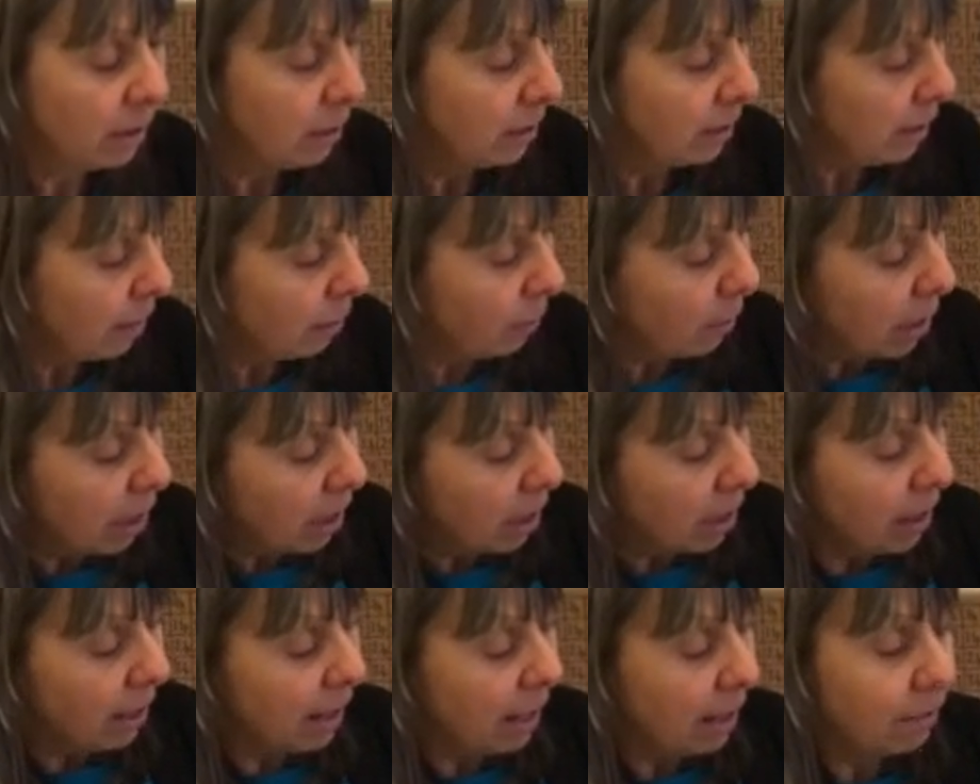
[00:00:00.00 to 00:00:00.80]
Now we
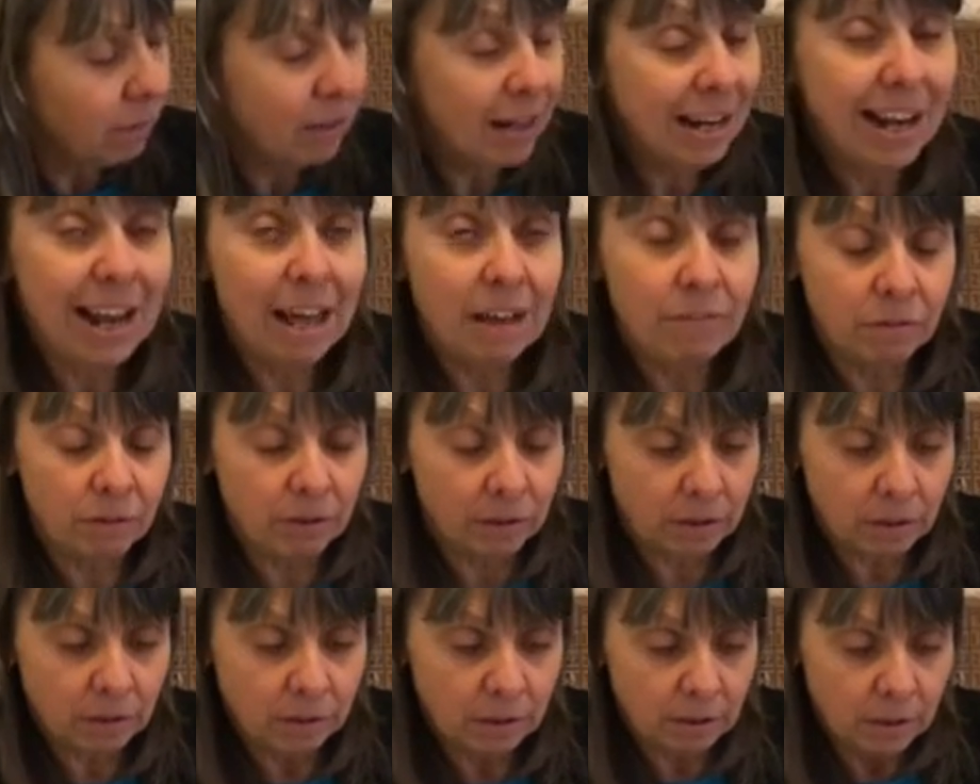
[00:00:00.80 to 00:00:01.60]
can't have
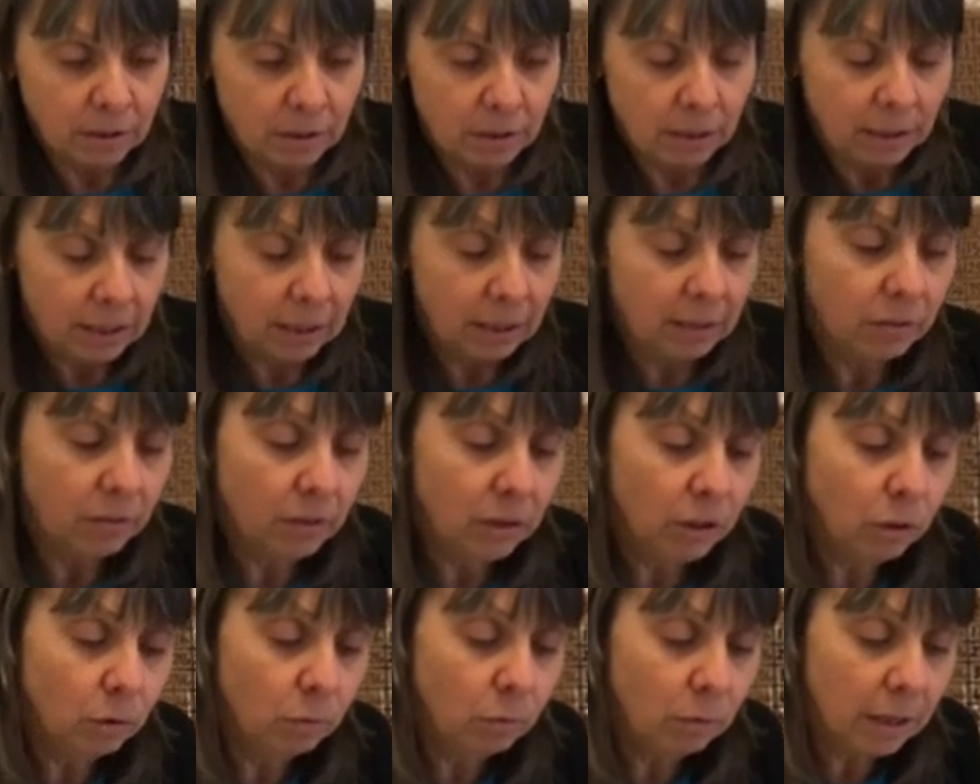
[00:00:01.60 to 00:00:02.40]
11 in the
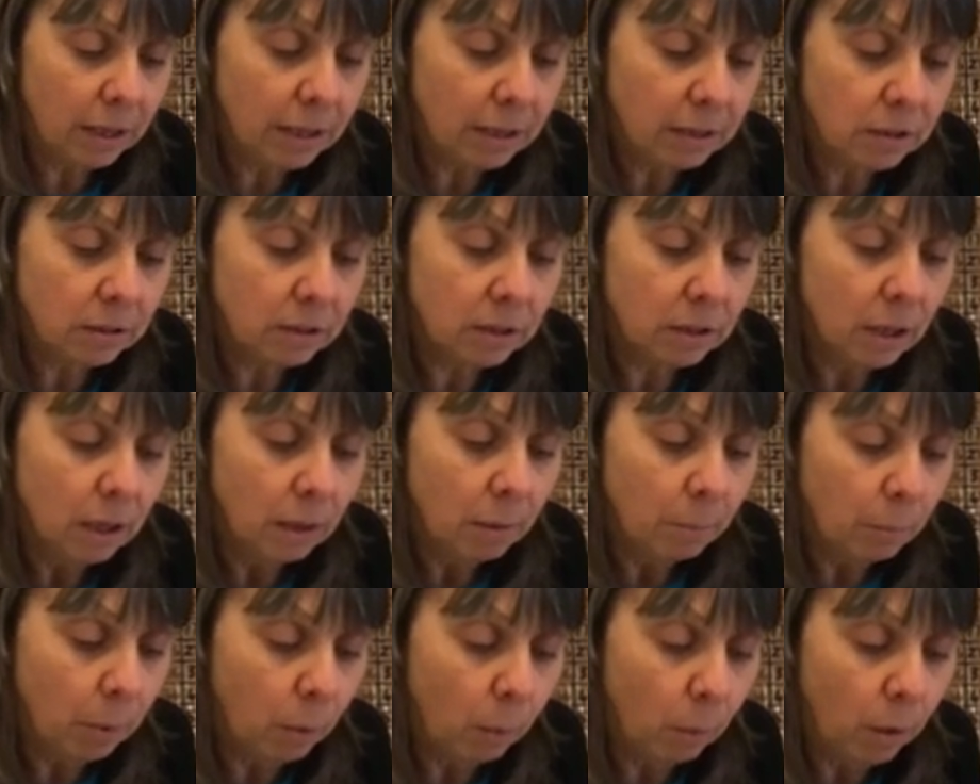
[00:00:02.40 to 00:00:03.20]
units,
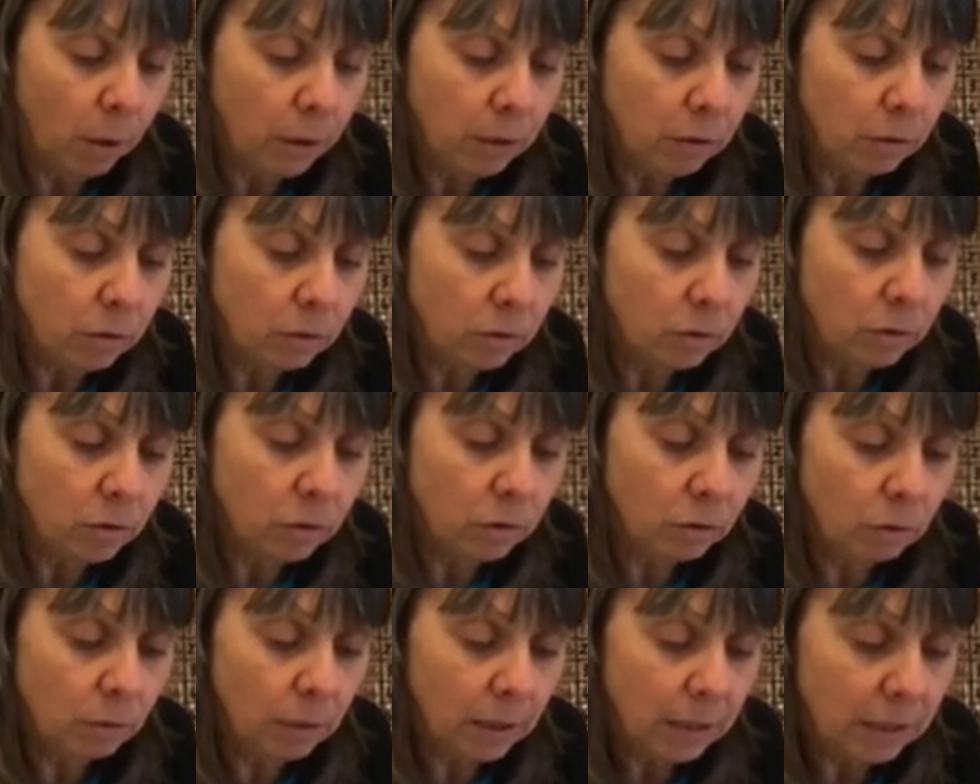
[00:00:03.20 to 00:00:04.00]
but what you can
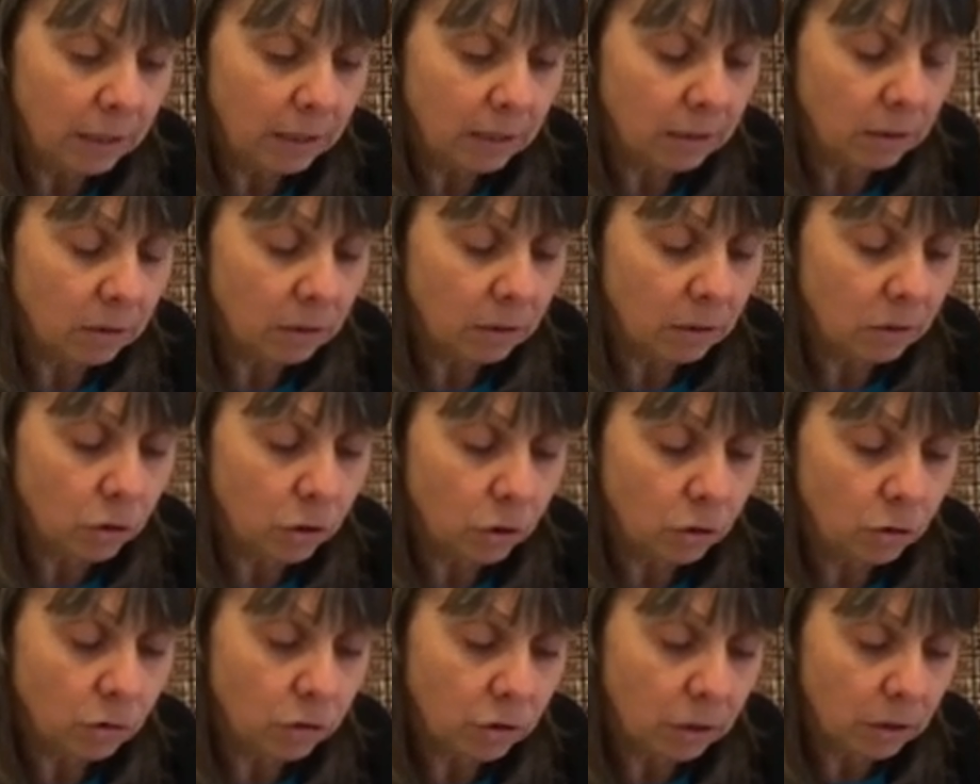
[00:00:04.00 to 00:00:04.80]
do is that
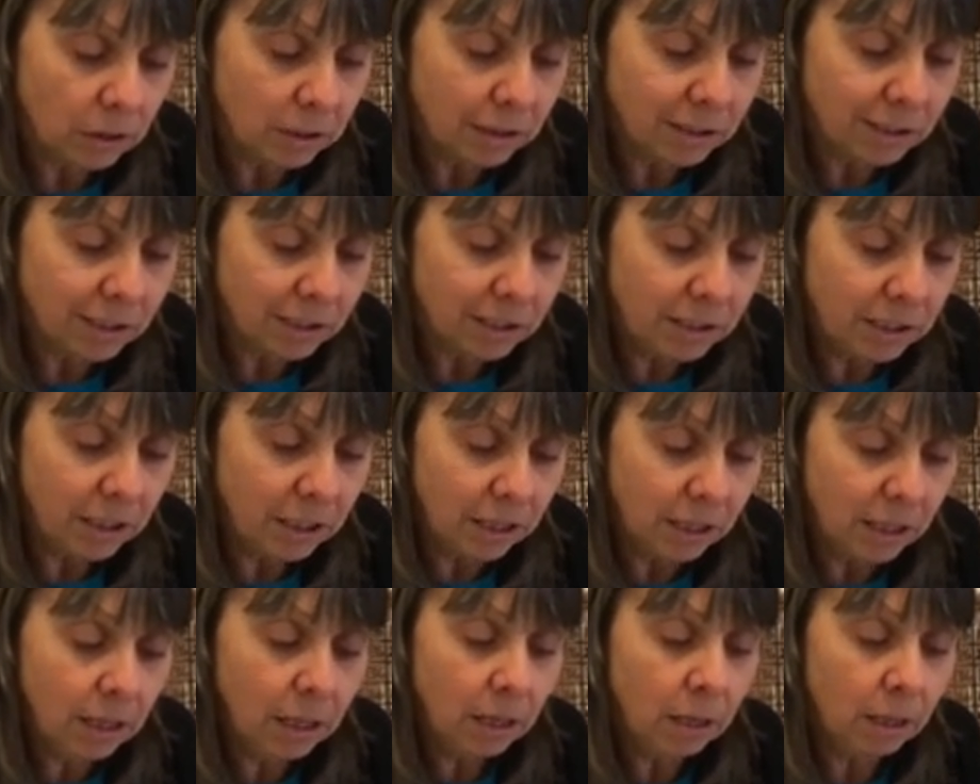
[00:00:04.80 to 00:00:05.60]
children can
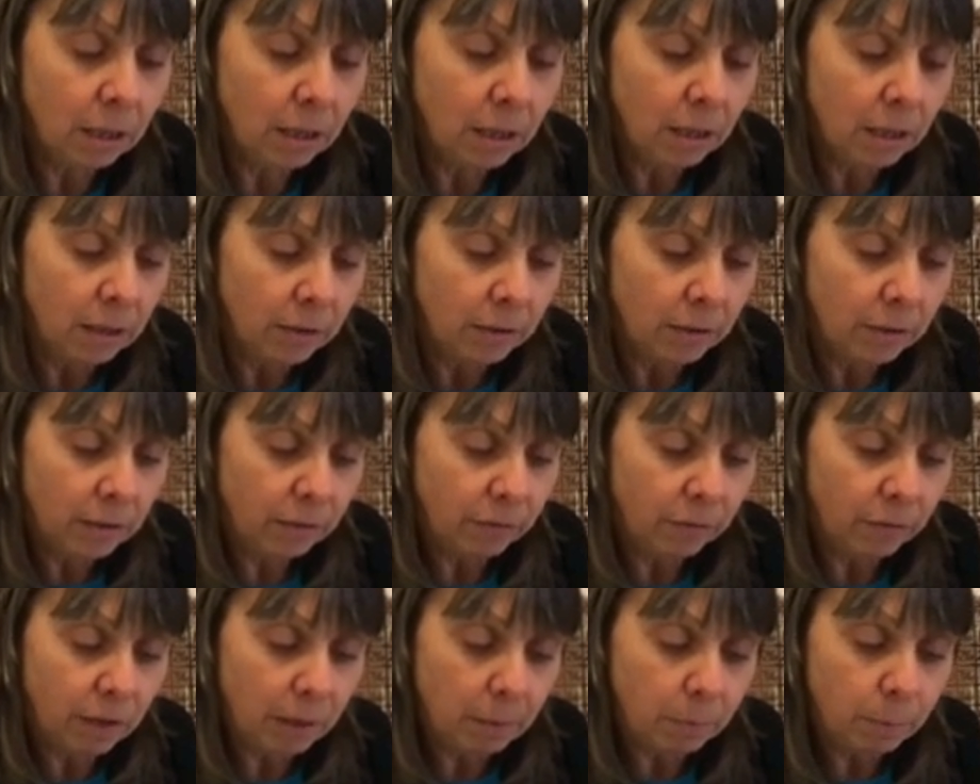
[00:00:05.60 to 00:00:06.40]
see that
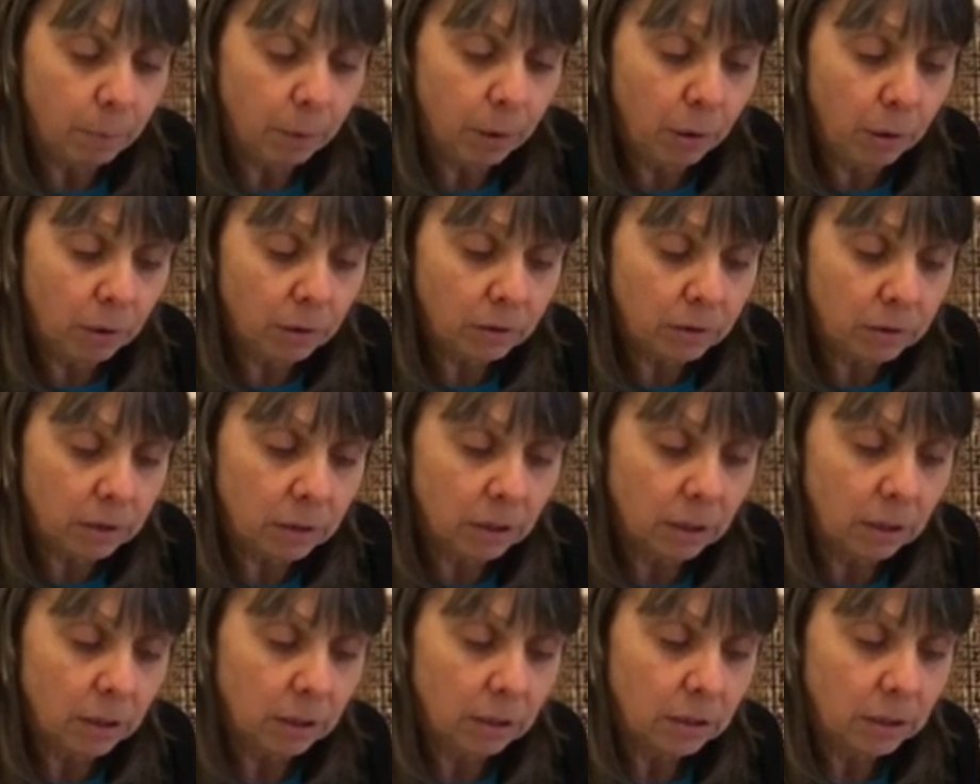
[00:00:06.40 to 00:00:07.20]
if they put
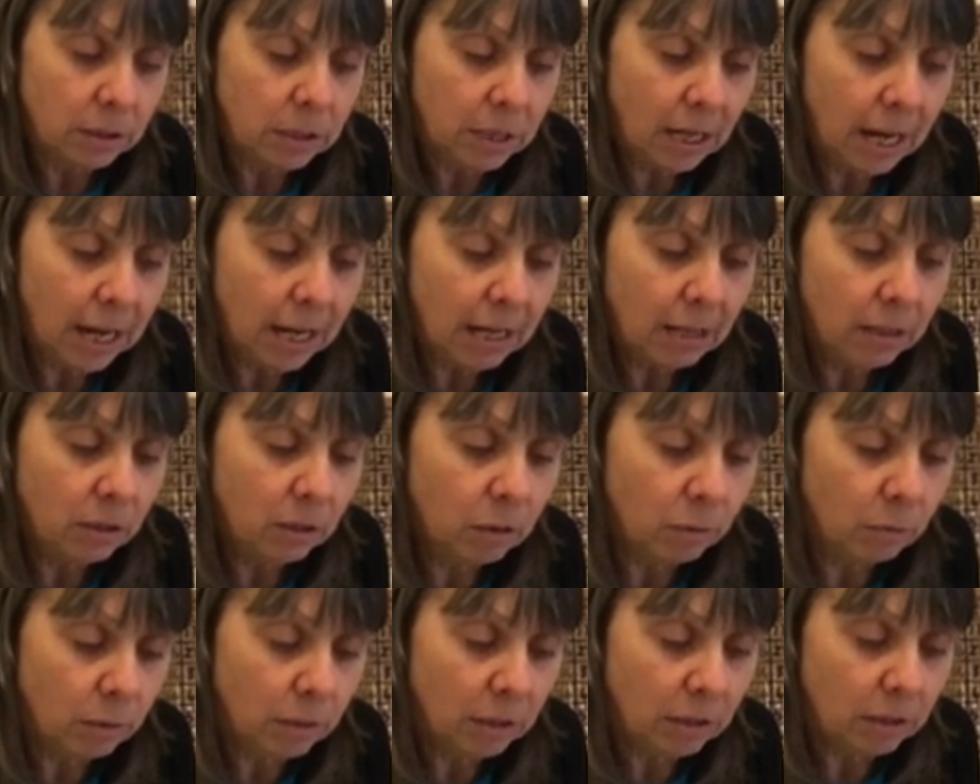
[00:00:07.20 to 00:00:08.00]
10
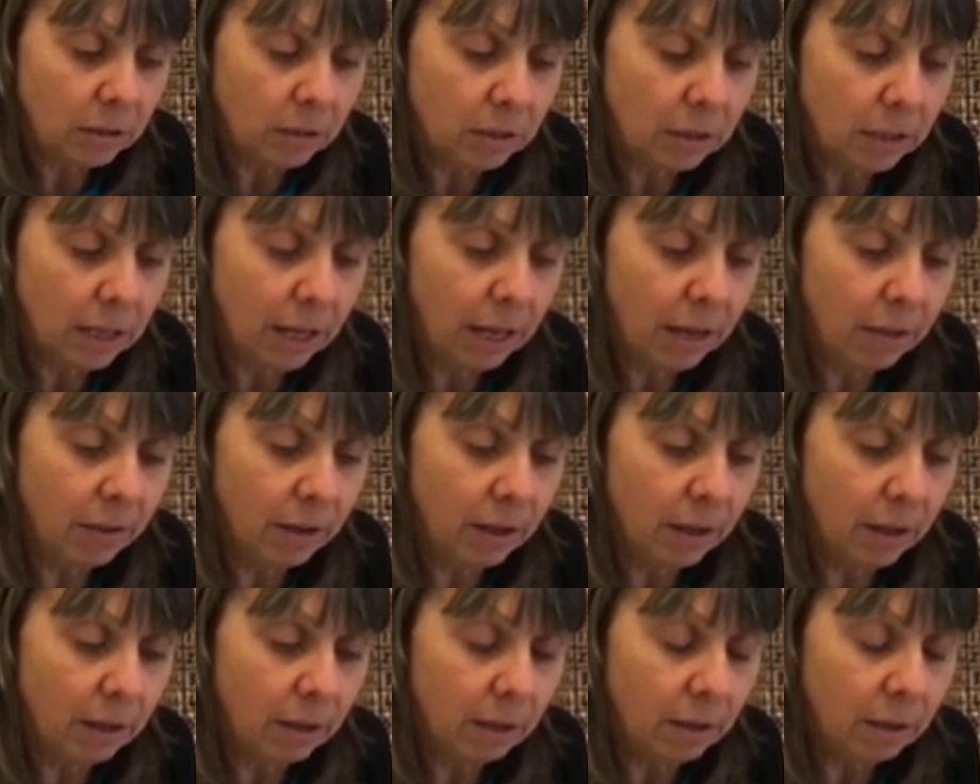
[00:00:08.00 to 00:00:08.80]
units
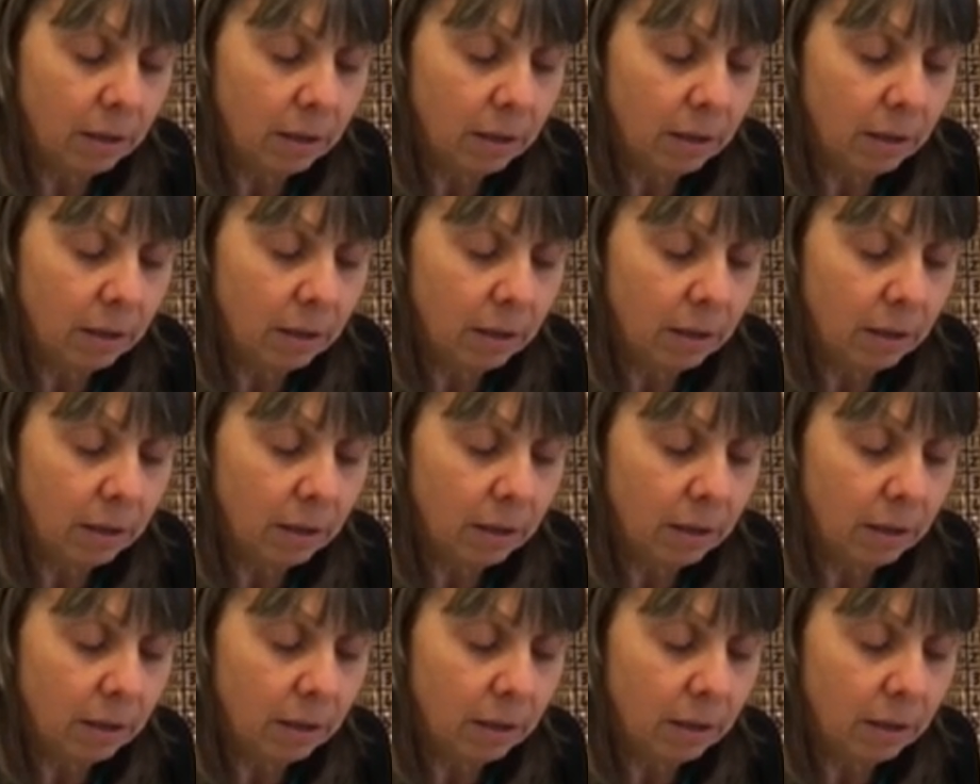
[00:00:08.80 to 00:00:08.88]
together,